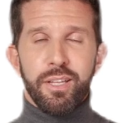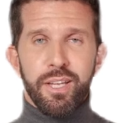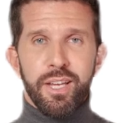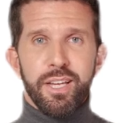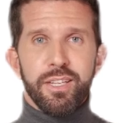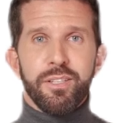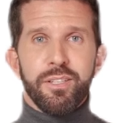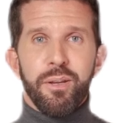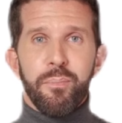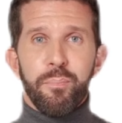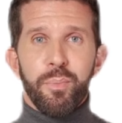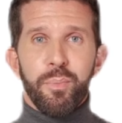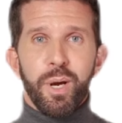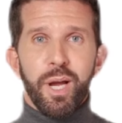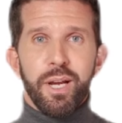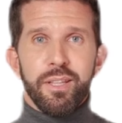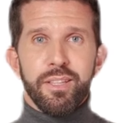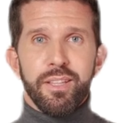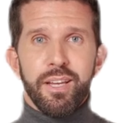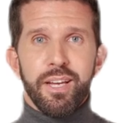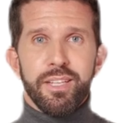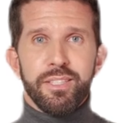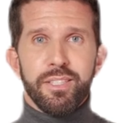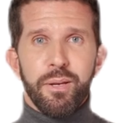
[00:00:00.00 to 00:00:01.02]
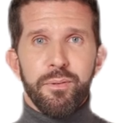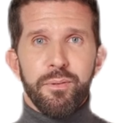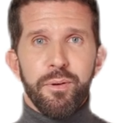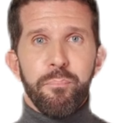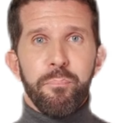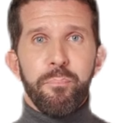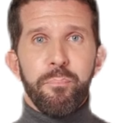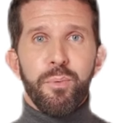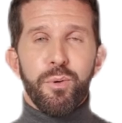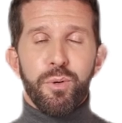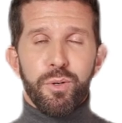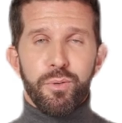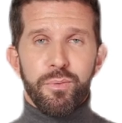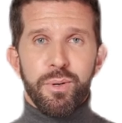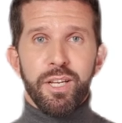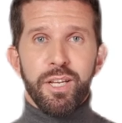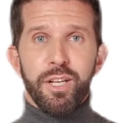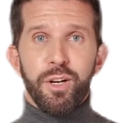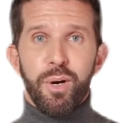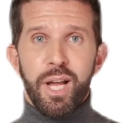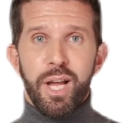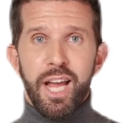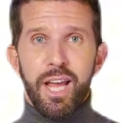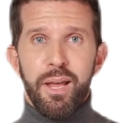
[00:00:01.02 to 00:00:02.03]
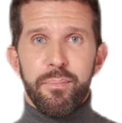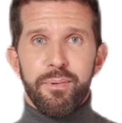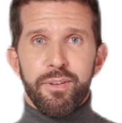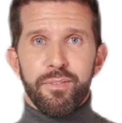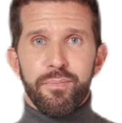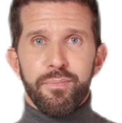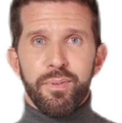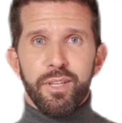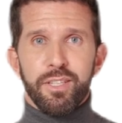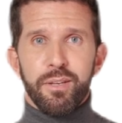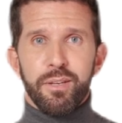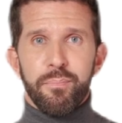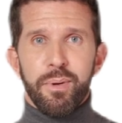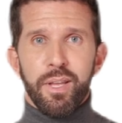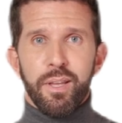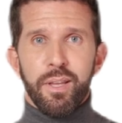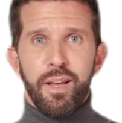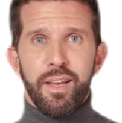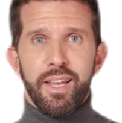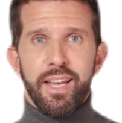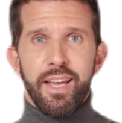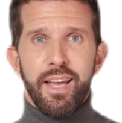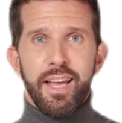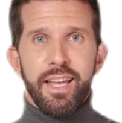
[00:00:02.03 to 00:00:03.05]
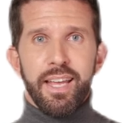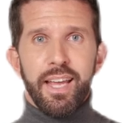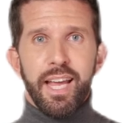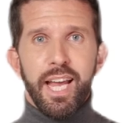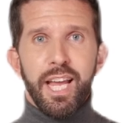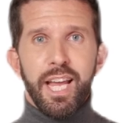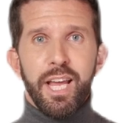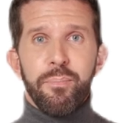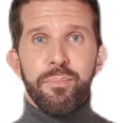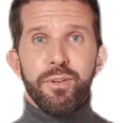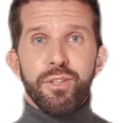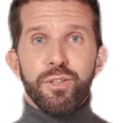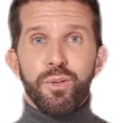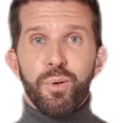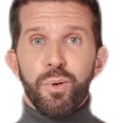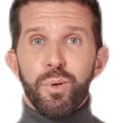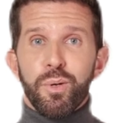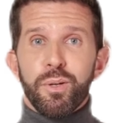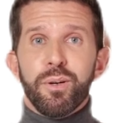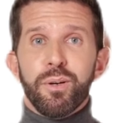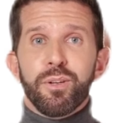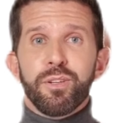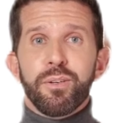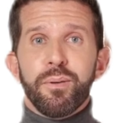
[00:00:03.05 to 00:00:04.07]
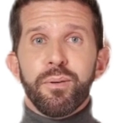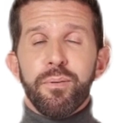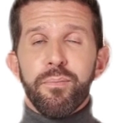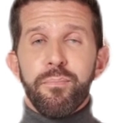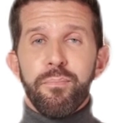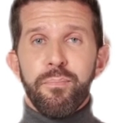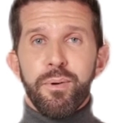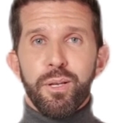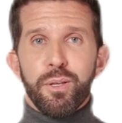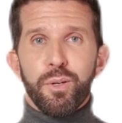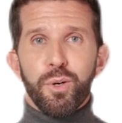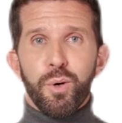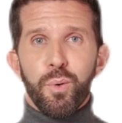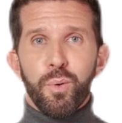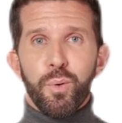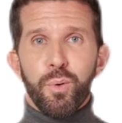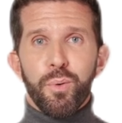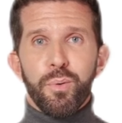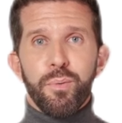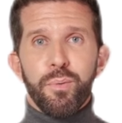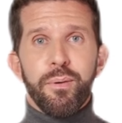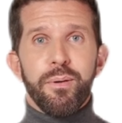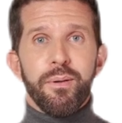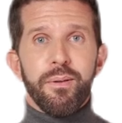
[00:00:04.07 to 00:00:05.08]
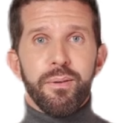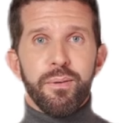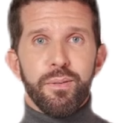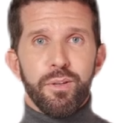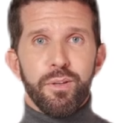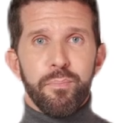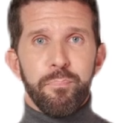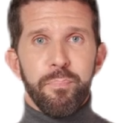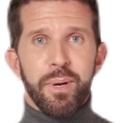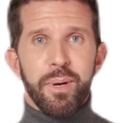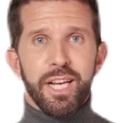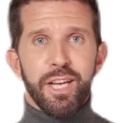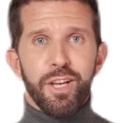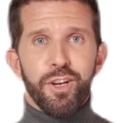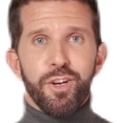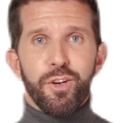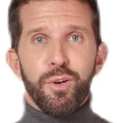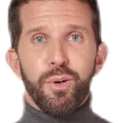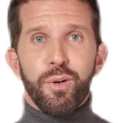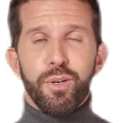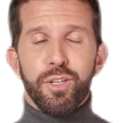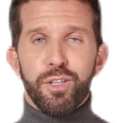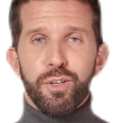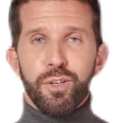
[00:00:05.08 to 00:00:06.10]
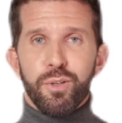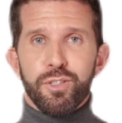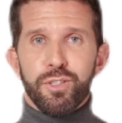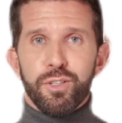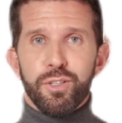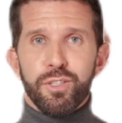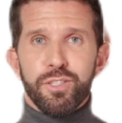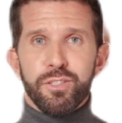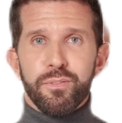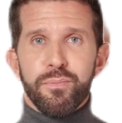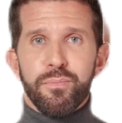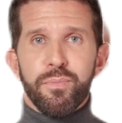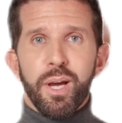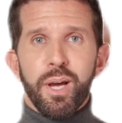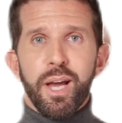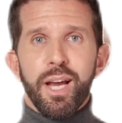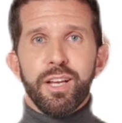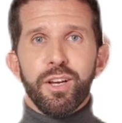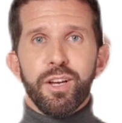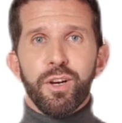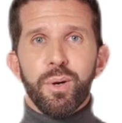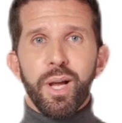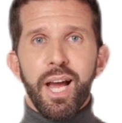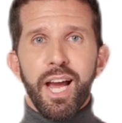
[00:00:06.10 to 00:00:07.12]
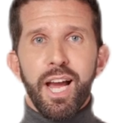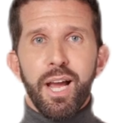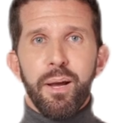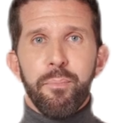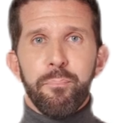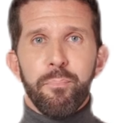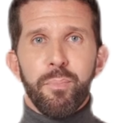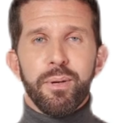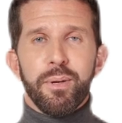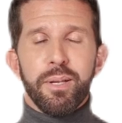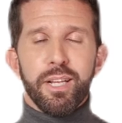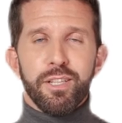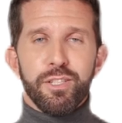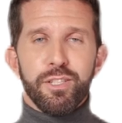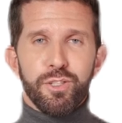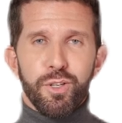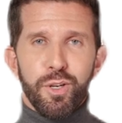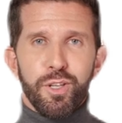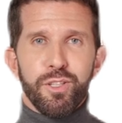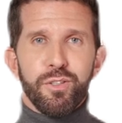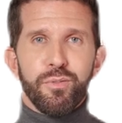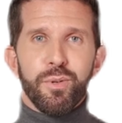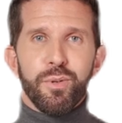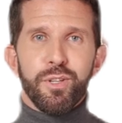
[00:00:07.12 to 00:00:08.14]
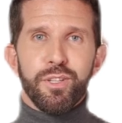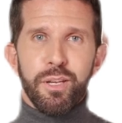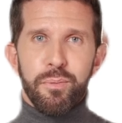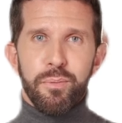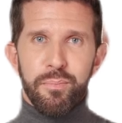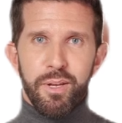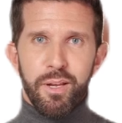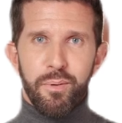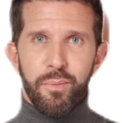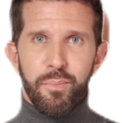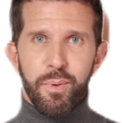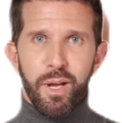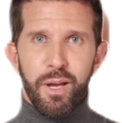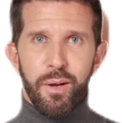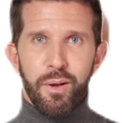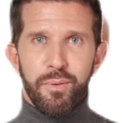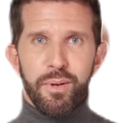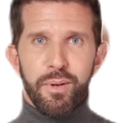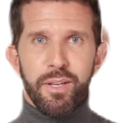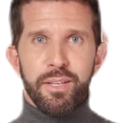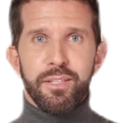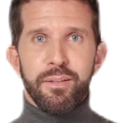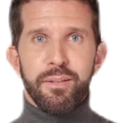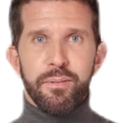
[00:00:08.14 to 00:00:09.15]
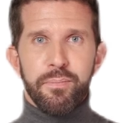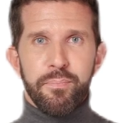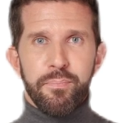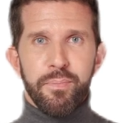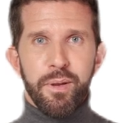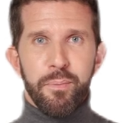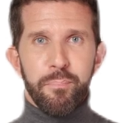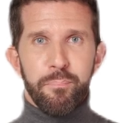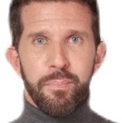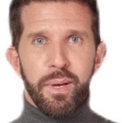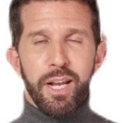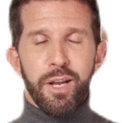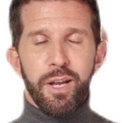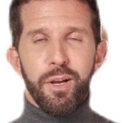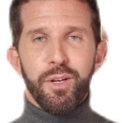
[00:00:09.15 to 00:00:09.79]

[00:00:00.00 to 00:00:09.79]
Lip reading: is the process of improving your app's visibility in app stores. The goal? To make sure users find your app when they search for something relevant. The better